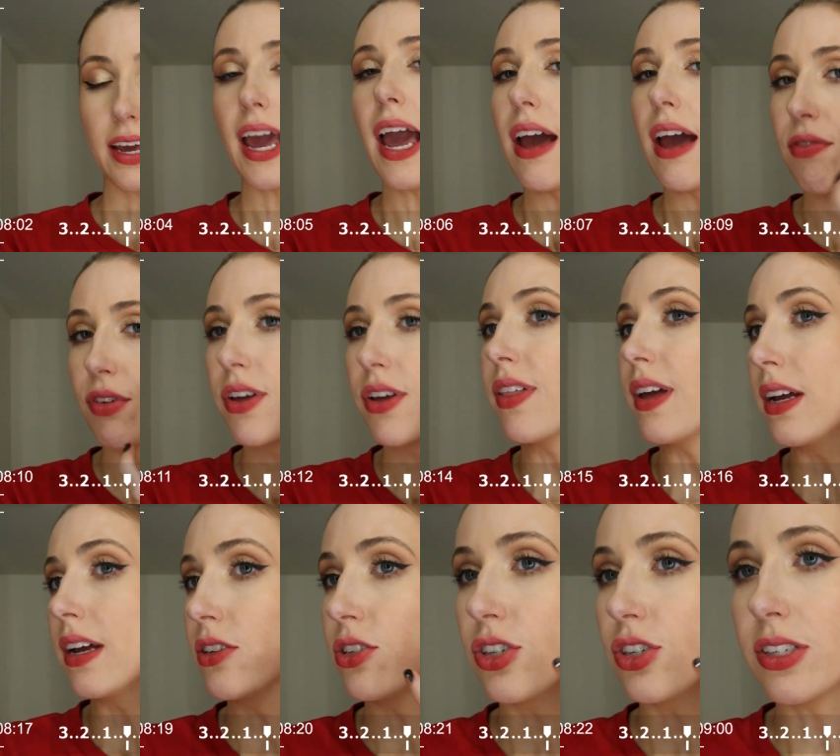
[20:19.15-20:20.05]
Like
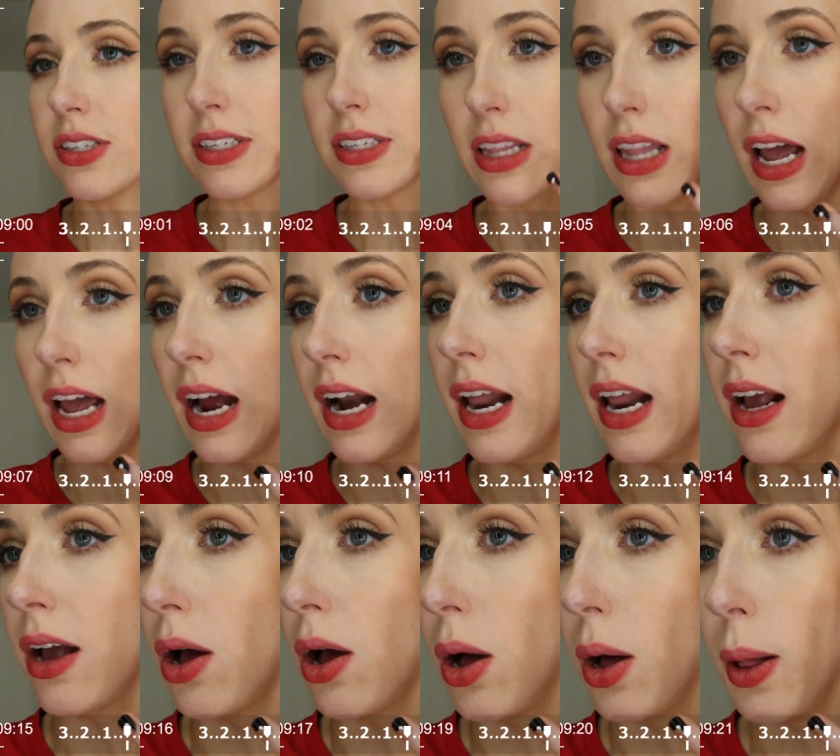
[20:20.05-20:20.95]
everything is just
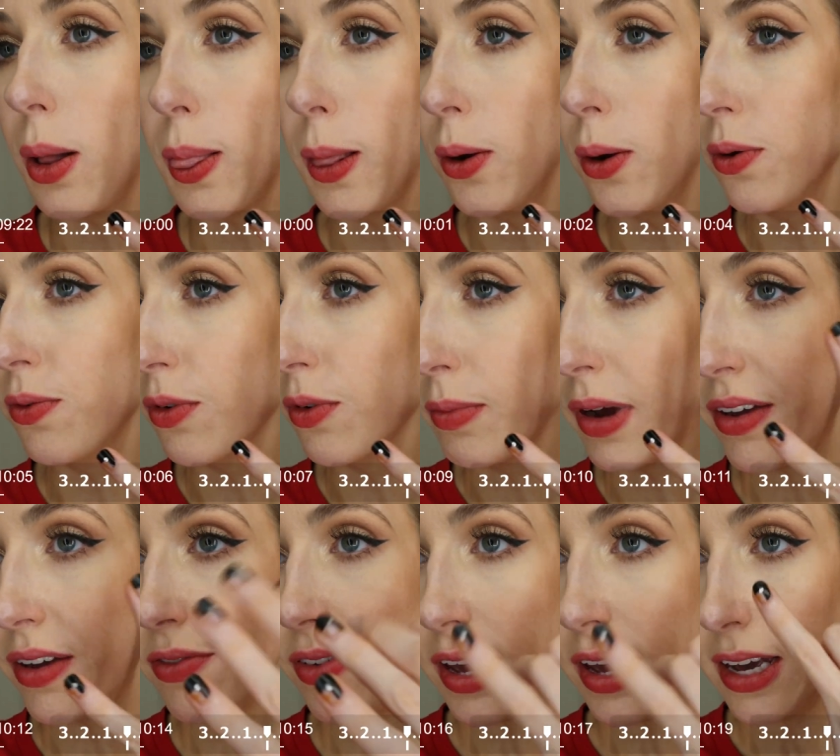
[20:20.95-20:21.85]
sliding all over
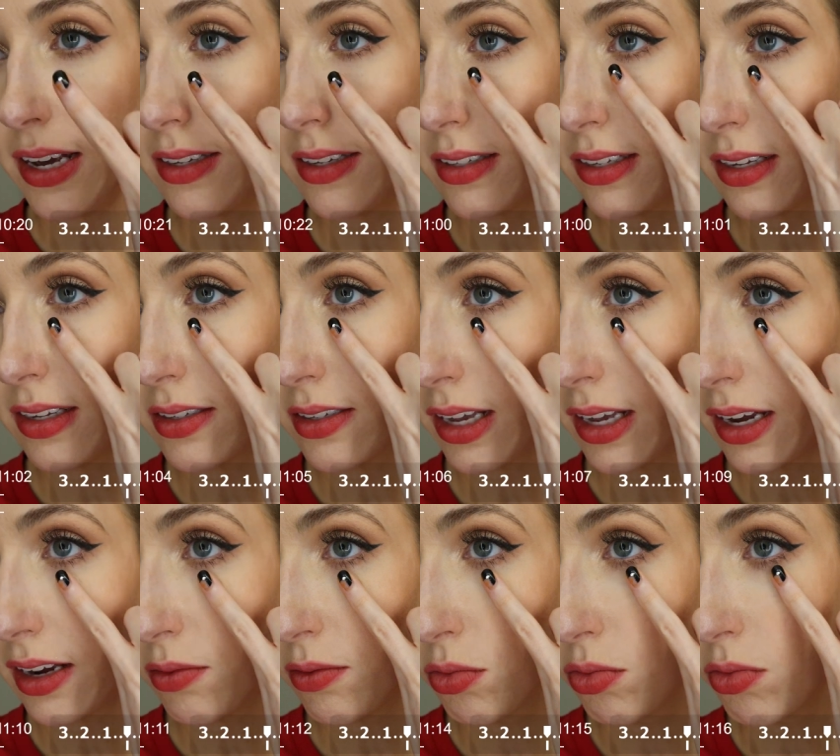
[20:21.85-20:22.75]
my face. It's
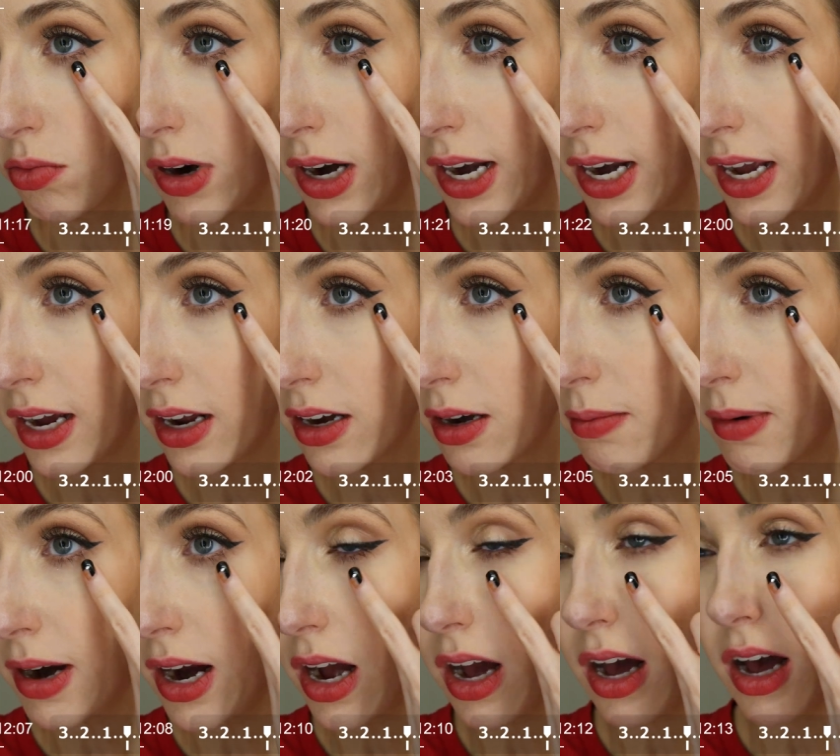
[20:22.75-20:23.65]
like running under
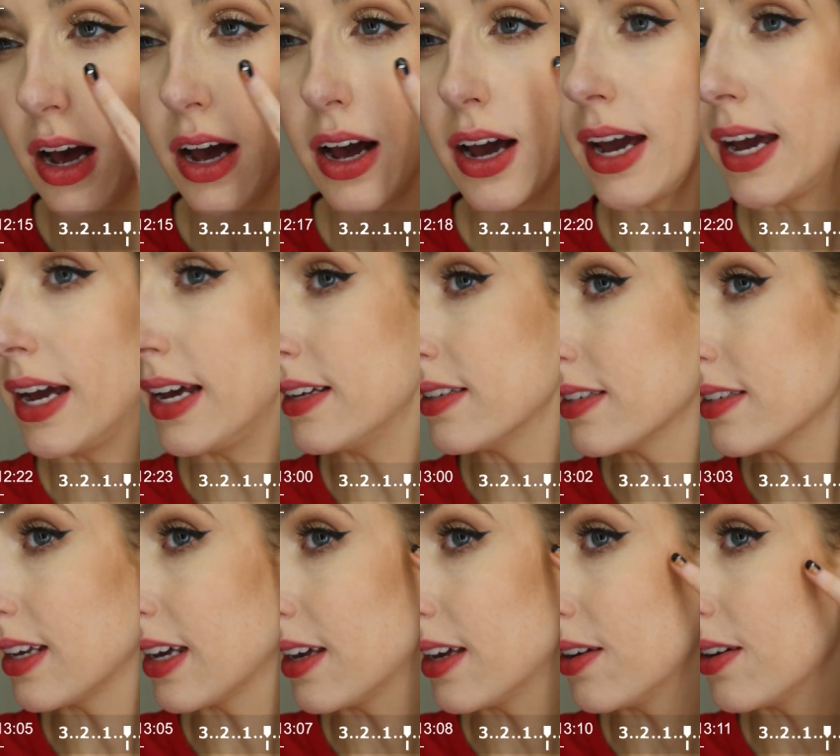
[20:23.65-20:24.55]
my
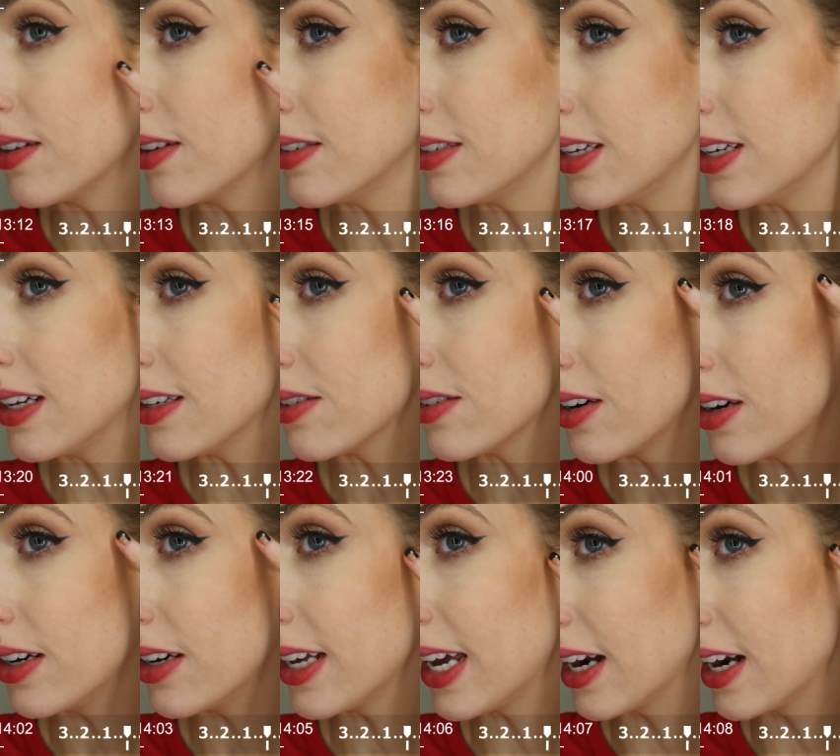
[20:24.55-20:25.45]
eyes. Like you can see it's
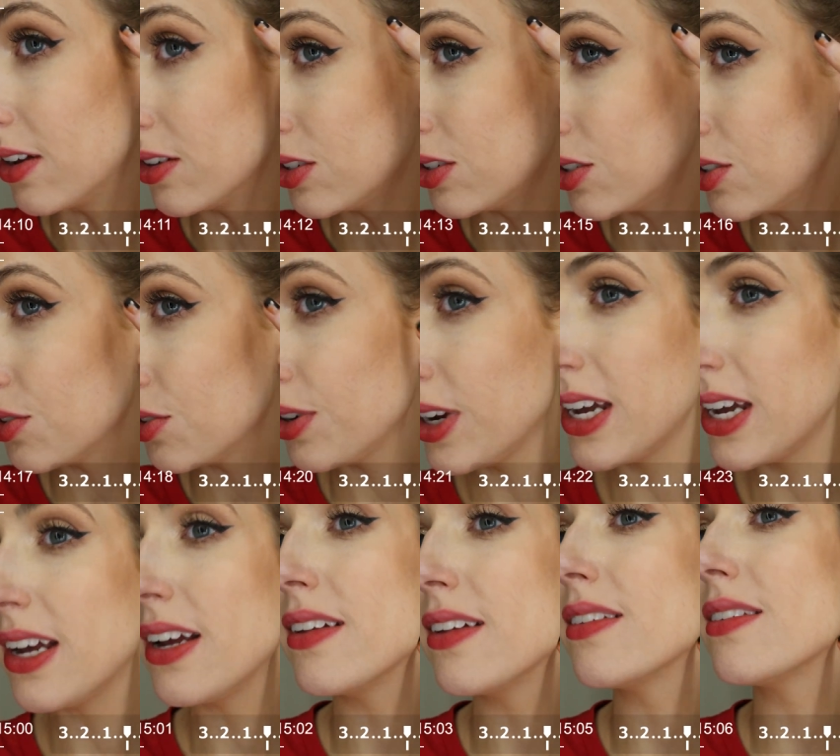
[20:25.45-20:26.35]
starting to get all
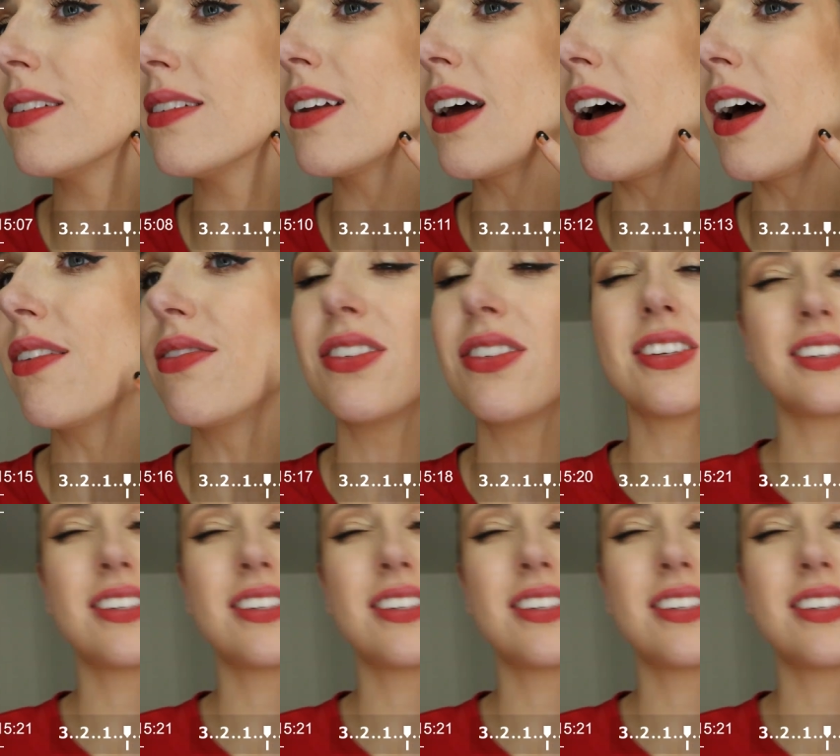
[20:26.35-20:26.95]
streaky and stuff.